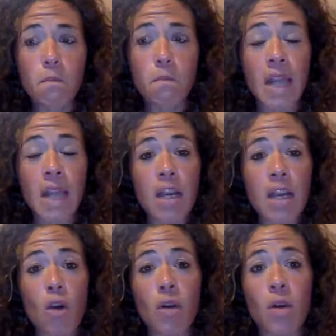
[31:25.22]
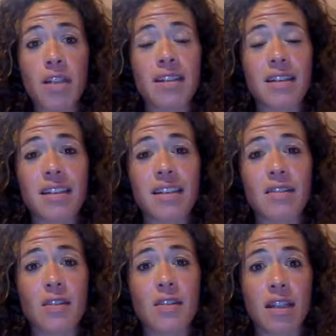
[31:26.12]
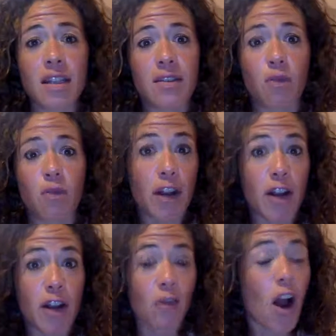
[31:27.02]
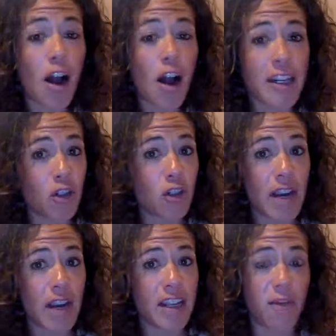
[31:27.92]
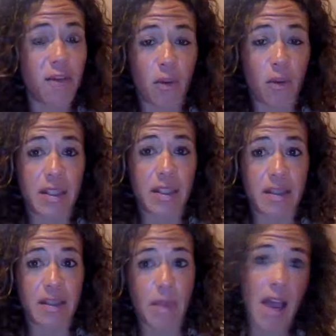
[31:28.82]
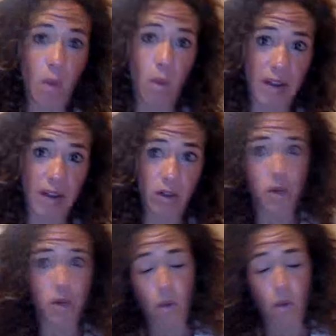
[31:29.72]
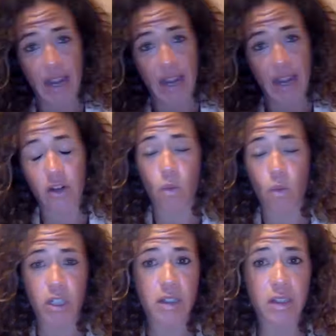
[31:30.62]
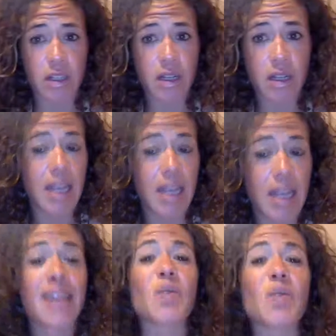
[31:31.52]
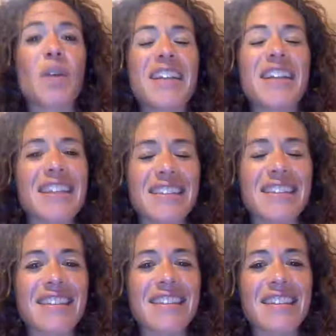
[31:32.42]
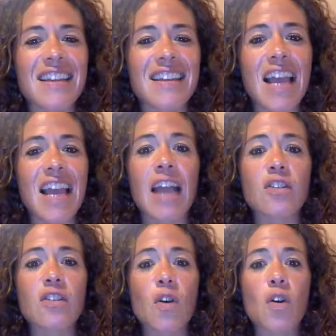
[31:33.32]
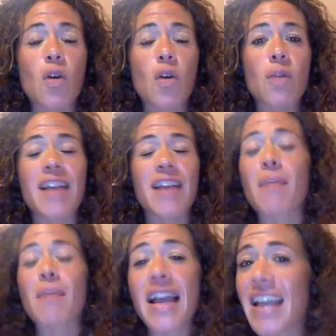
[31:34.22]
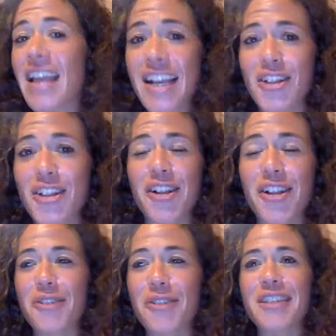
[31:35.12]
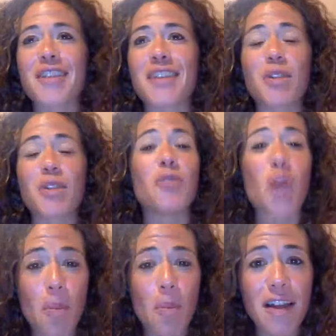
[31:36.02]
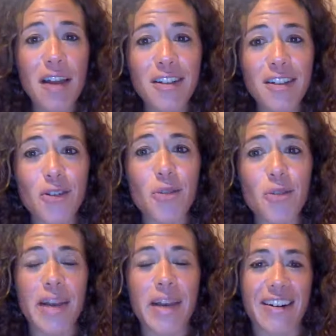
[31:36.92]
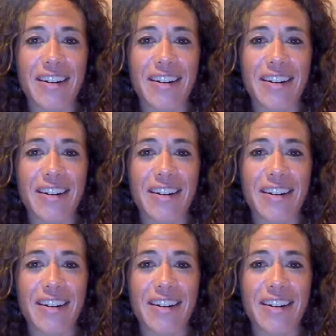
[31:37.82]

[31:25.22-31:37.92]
And no one is right or wrong and trying to influence in bad ways or good ways. It is what it is. And so as Maya Angelou says, when you know better, you do better,